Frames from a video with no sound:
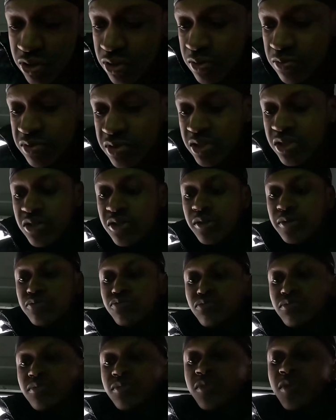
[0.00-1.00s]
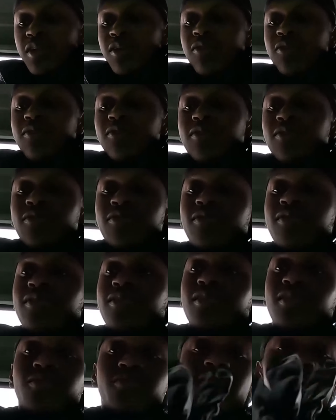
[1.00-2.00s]
you know what I'm saying?
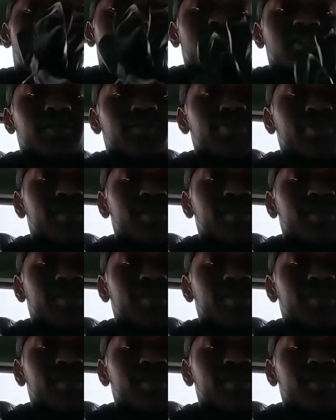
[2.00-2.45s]
So I get the